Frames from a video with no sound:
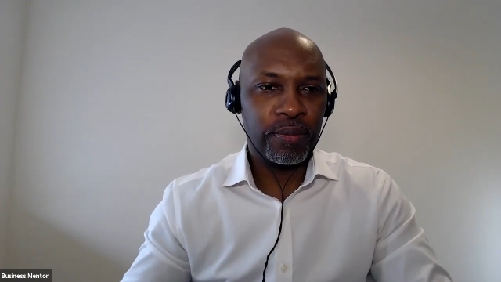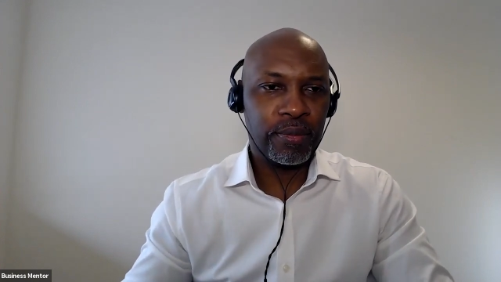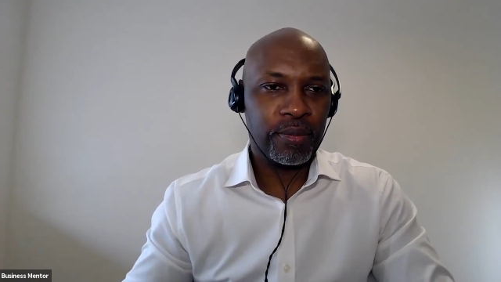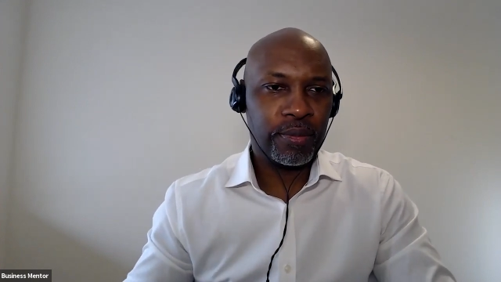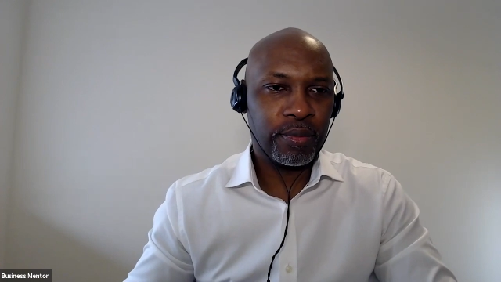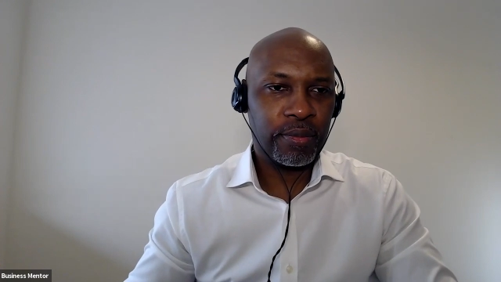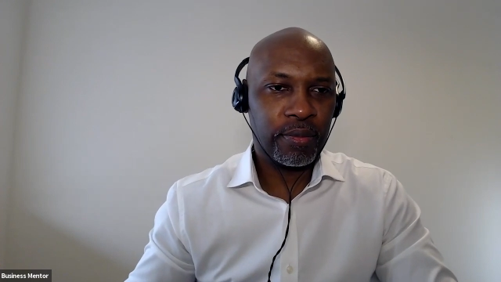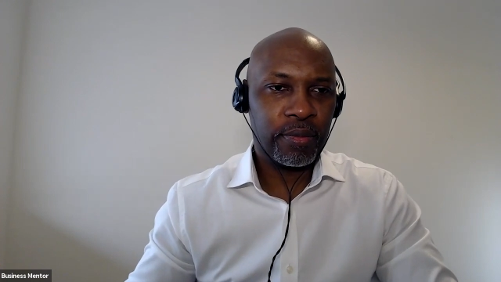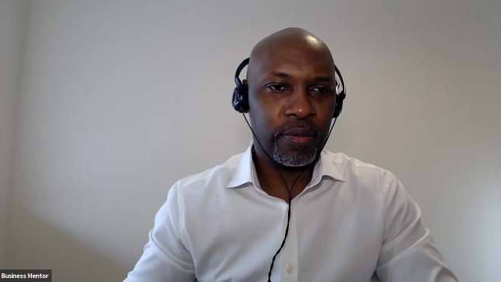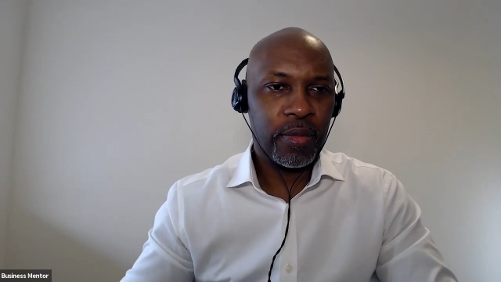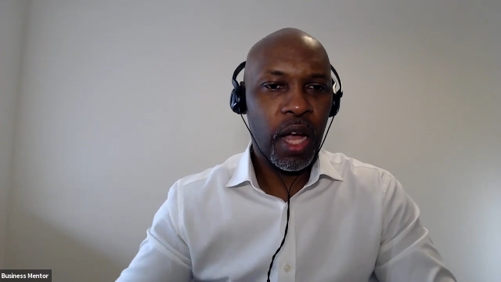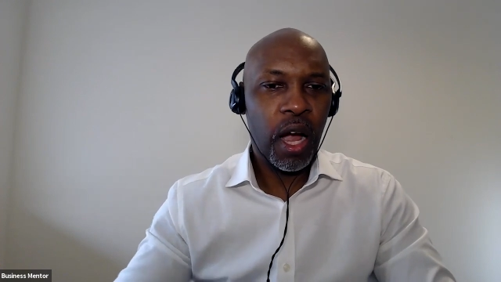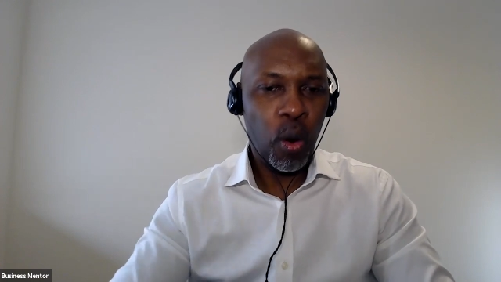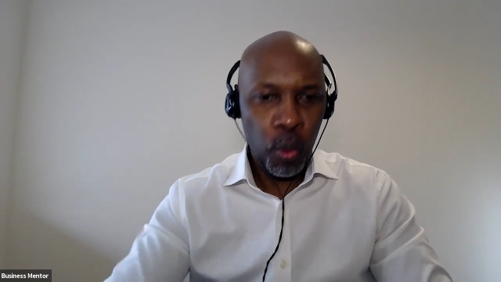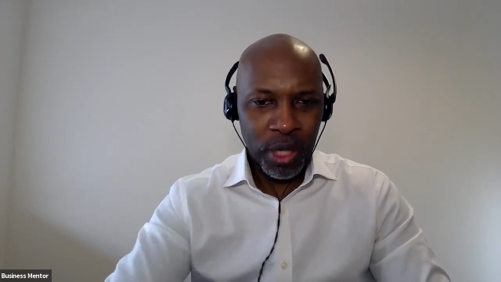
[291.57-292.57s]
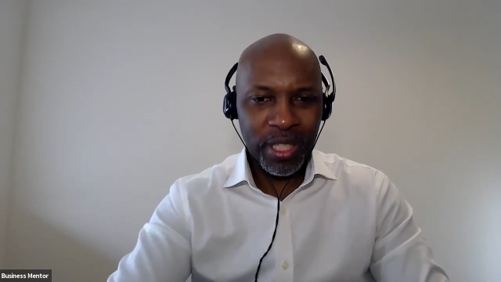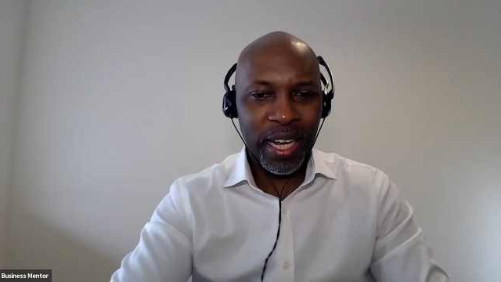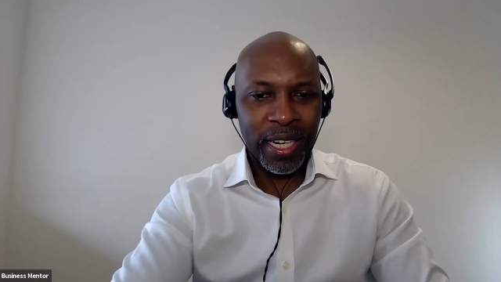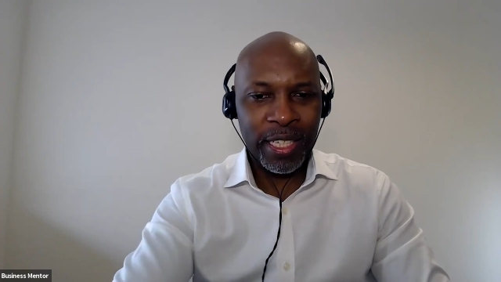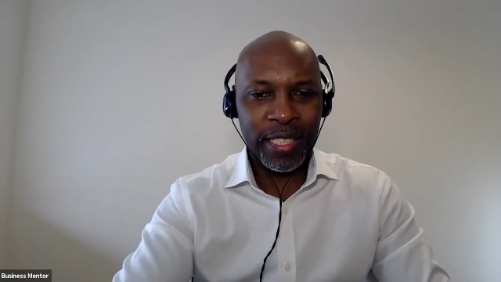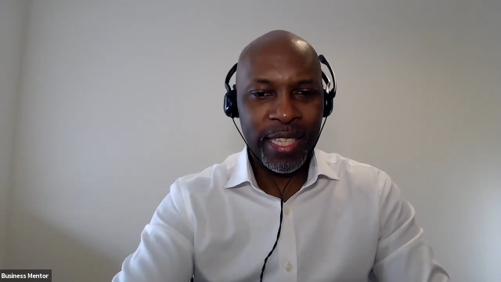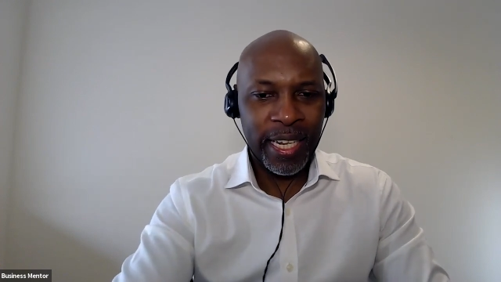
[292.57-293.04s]
I want you to
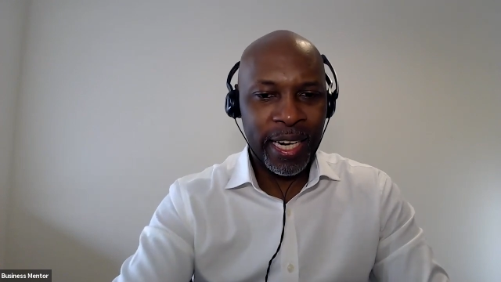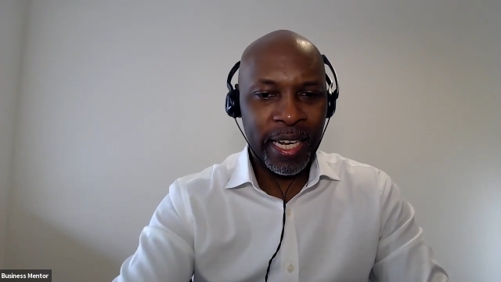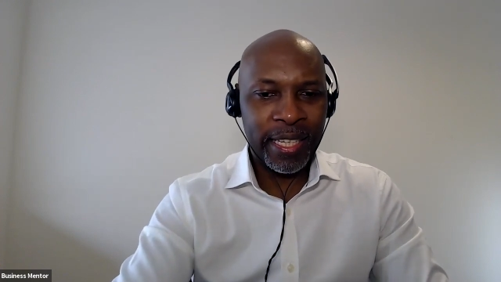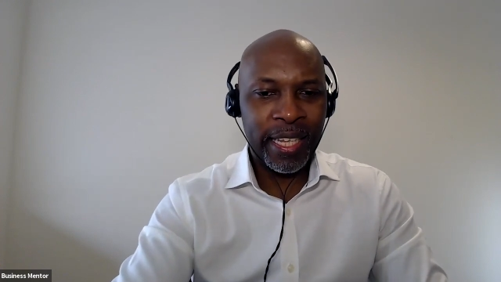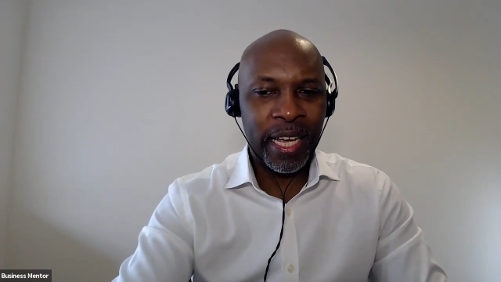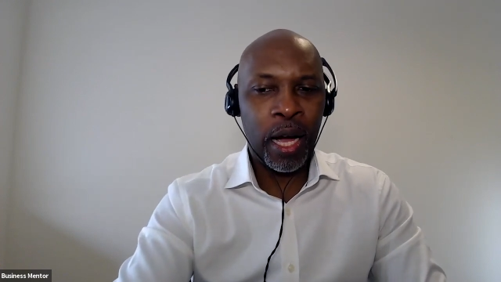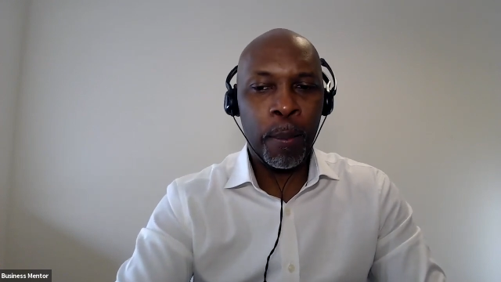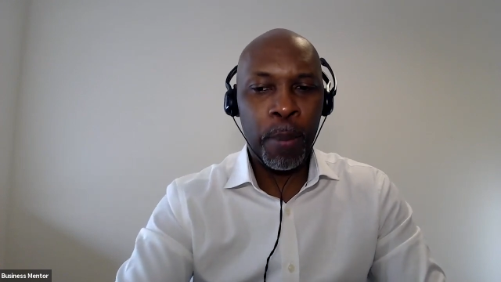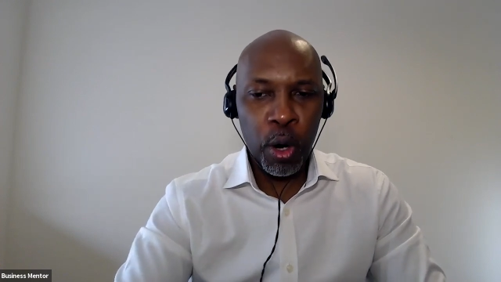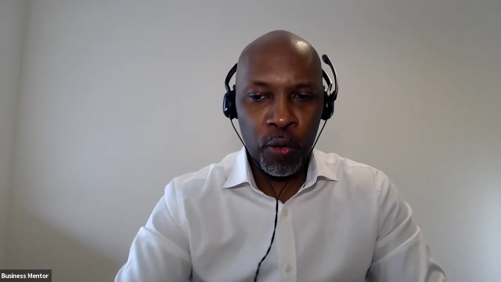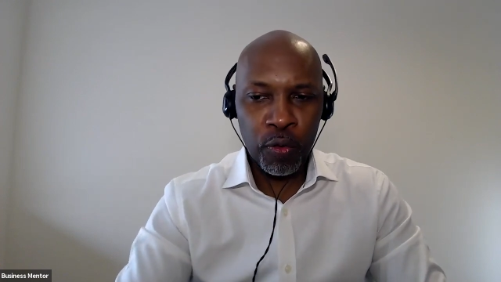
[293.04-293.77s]
understand that. They are both